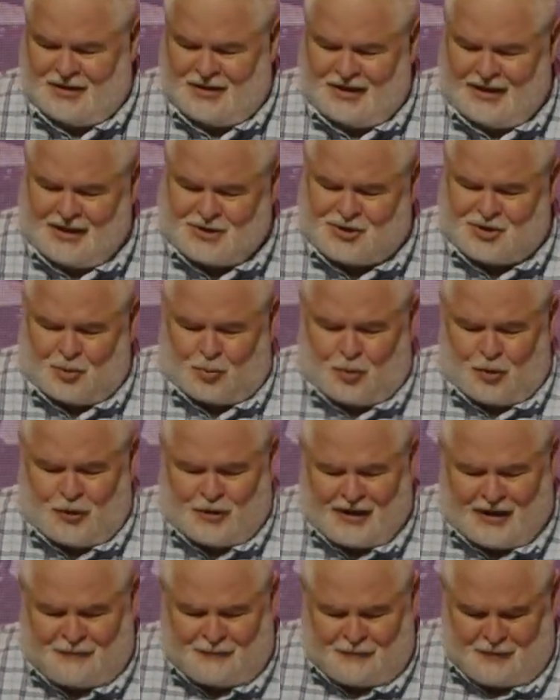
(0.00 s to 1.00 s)
It's the word
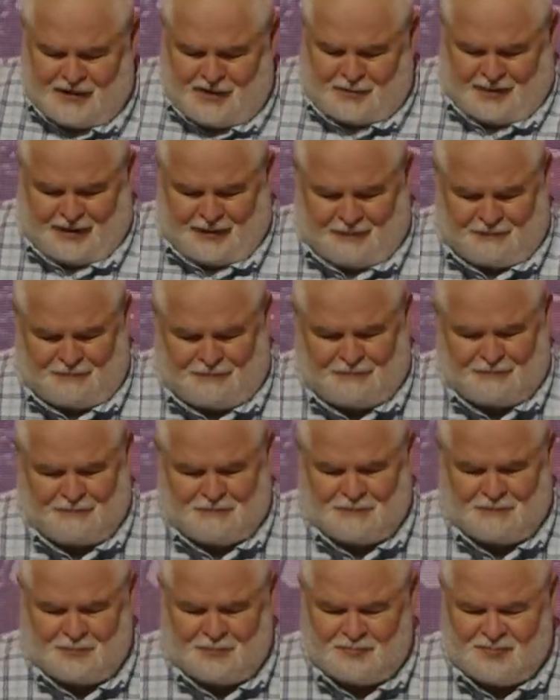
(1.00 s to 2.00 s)
aphemi.
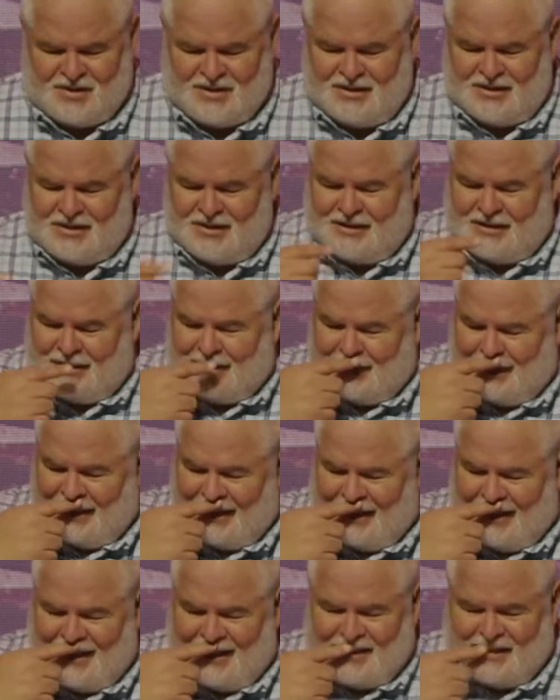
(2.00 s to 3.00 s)

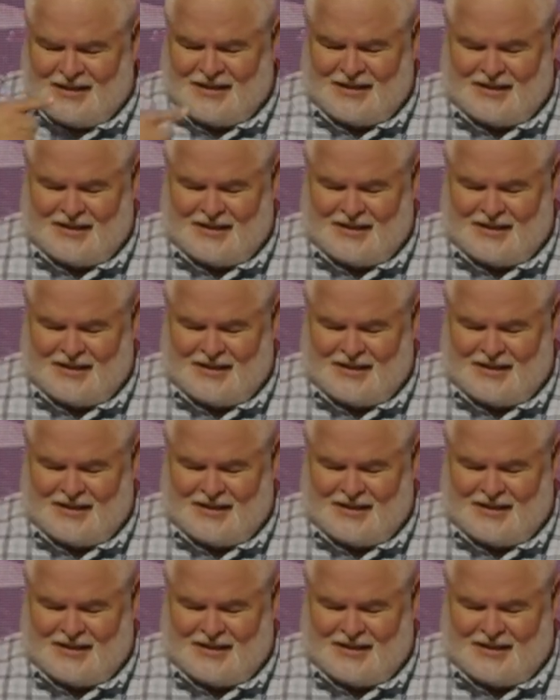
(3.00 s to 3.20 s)
And